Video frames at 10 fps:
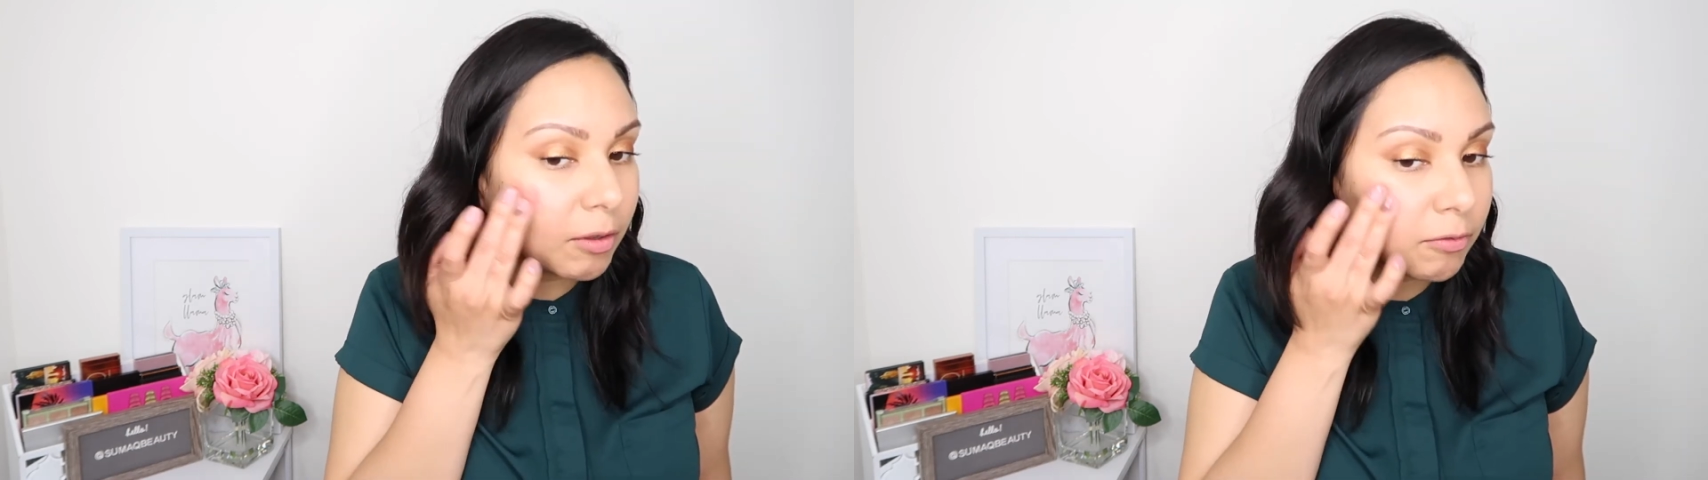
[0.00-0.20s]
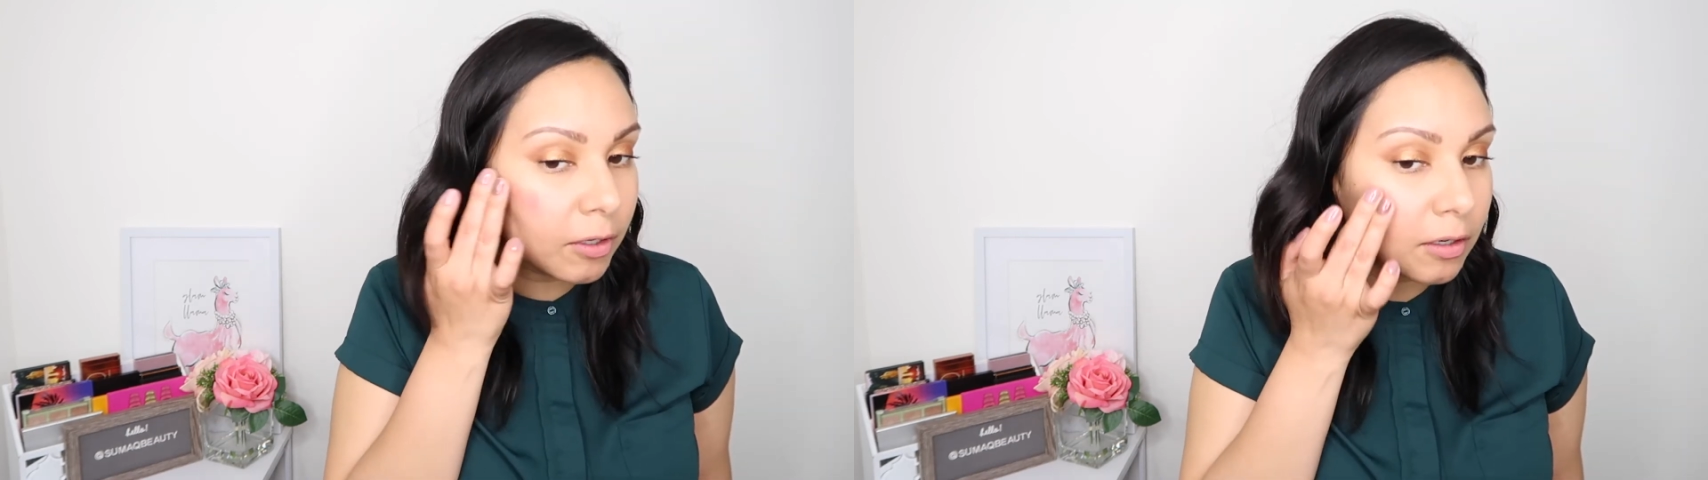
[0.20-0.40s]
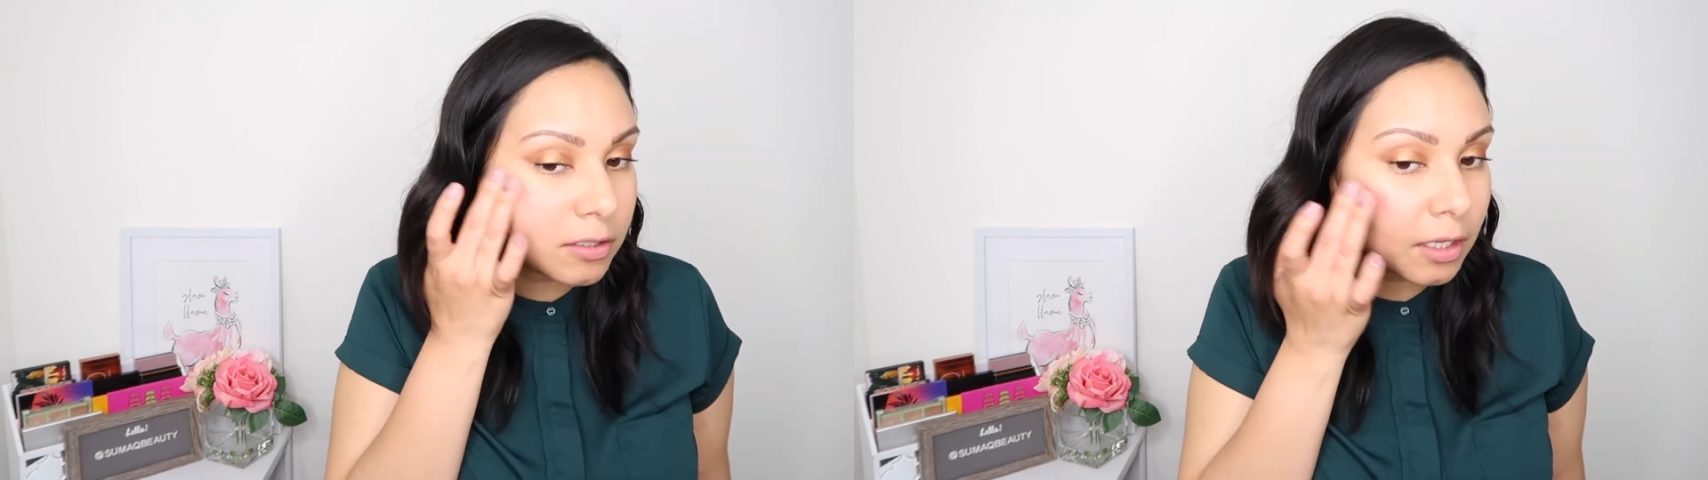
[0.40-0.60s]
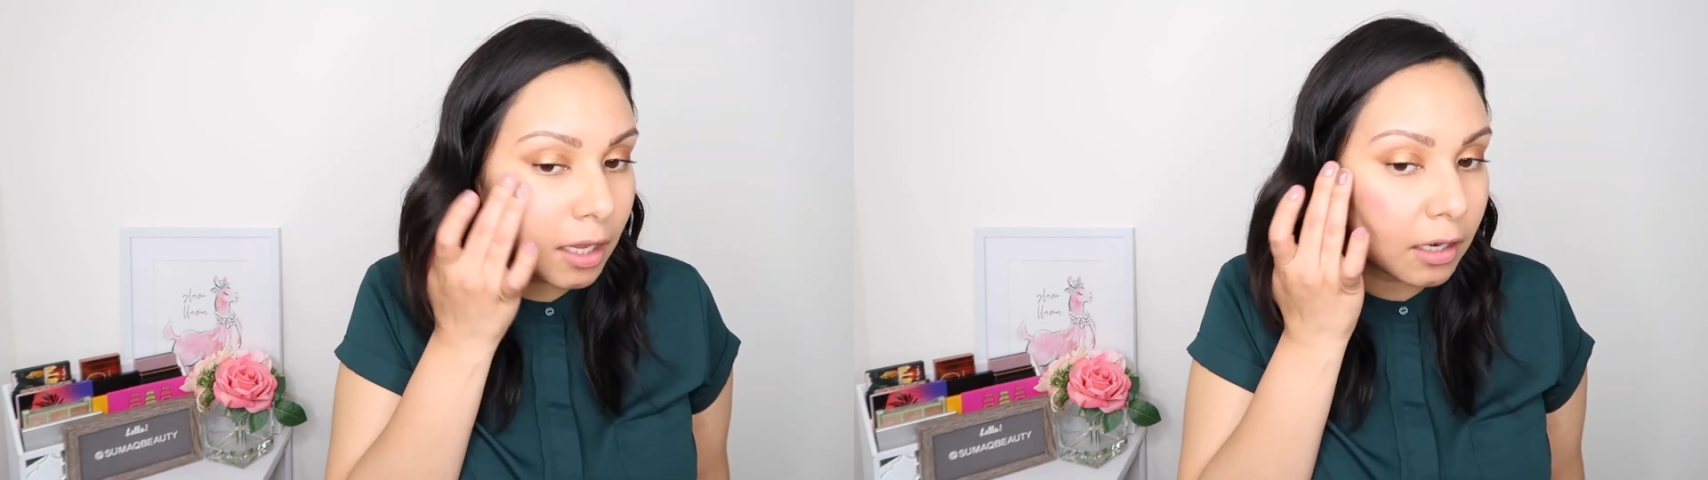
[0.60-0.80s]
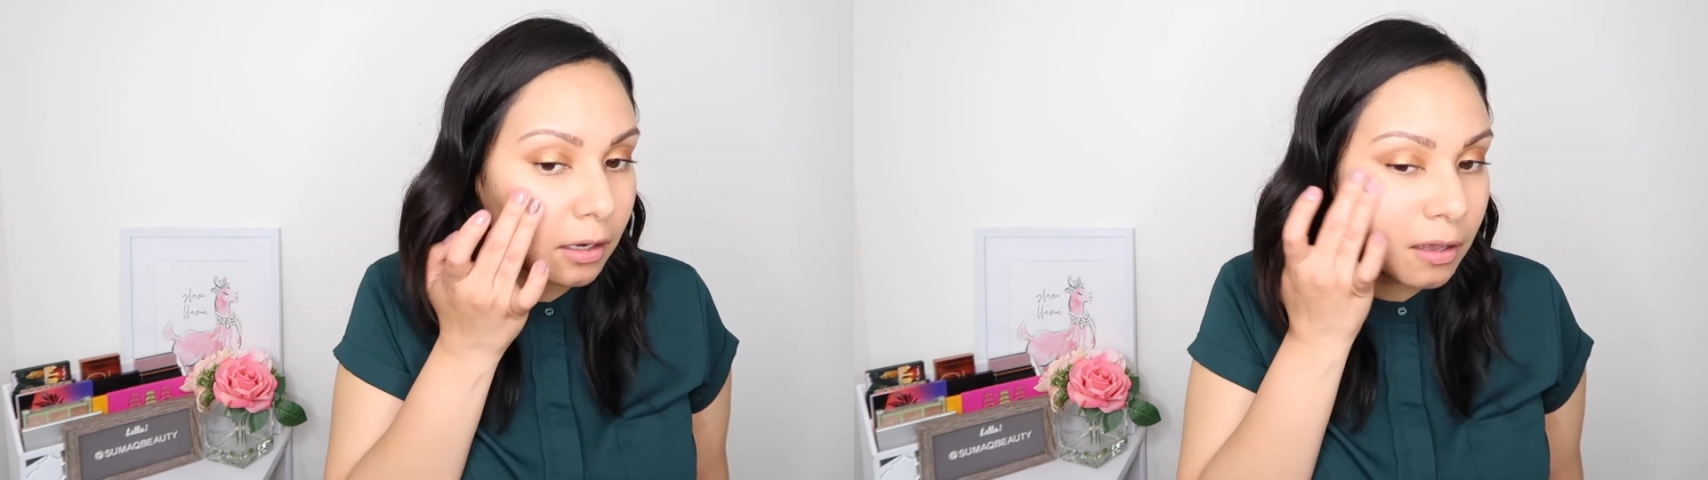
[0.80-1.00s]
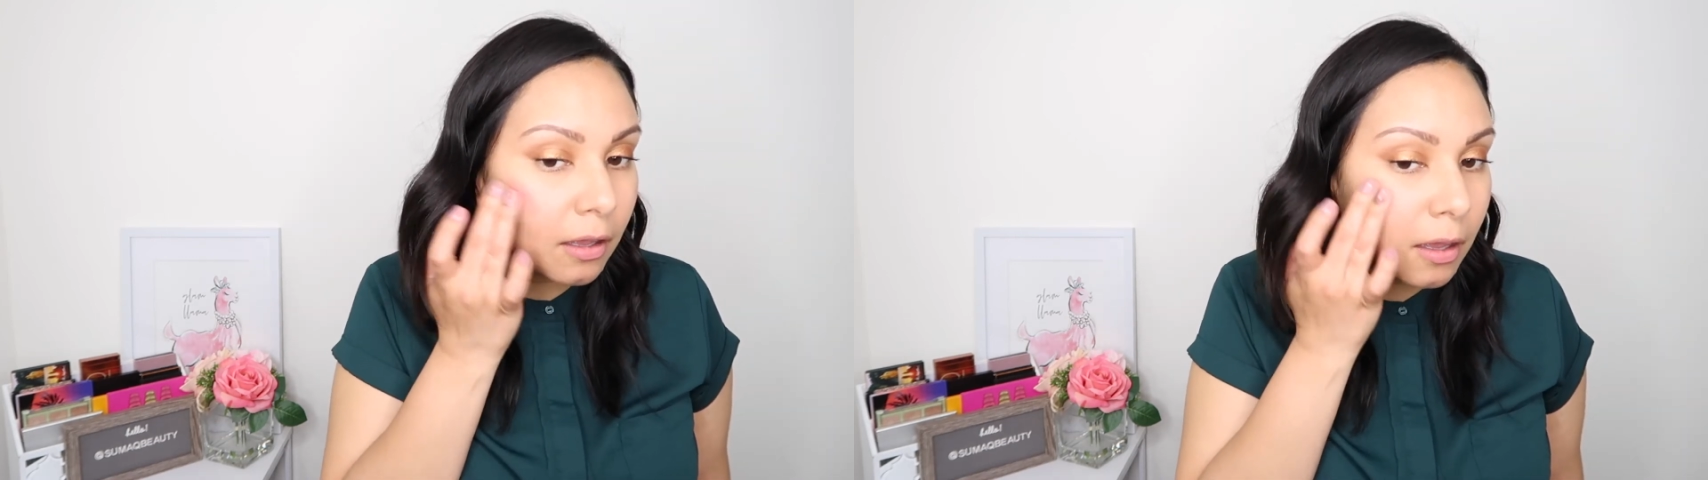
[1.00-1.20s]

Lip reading: my fingers again